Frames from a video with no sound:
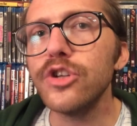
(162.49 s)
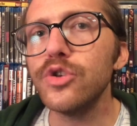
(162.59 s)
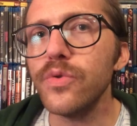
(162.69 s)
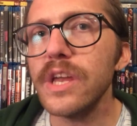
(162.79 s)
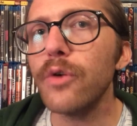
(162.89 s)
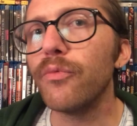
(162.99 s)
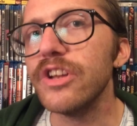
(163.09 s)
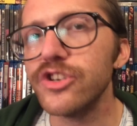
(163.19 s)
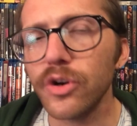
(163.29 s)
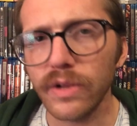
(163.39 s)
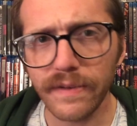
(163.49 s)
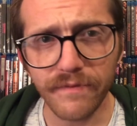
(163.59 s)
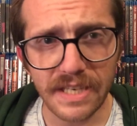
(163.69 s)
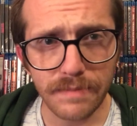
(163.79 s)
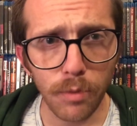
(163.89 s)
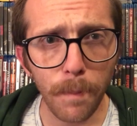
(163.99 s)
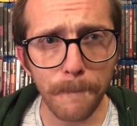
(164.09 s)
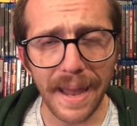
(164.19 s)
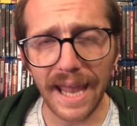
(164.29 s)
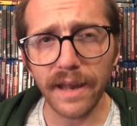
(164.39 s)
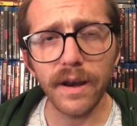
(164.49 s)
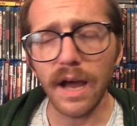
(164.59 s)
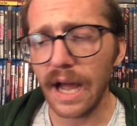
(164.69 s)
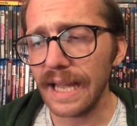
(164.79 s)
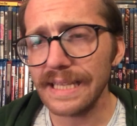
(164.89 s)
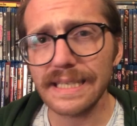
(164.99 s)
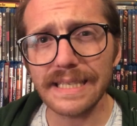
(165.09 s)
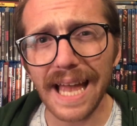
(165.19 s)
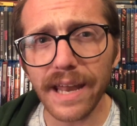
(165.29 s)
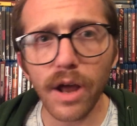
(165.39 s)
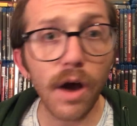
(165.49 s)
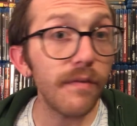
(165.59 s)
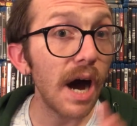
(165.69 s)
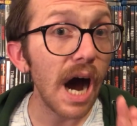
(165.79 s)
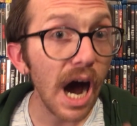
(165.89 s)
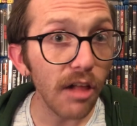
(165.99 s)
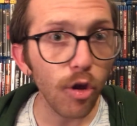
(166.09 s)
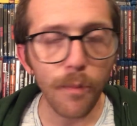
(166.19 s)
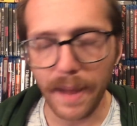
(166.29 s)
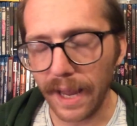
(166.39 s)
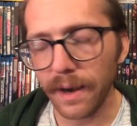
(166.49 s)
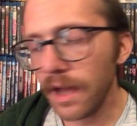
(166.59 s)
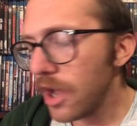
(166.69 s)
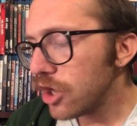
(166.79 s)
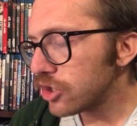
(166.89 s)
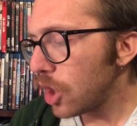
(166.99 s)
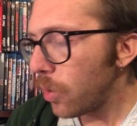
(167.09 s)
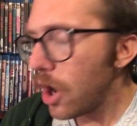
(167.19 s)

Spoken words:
to the original Invisible Man instead of Hollow Man. So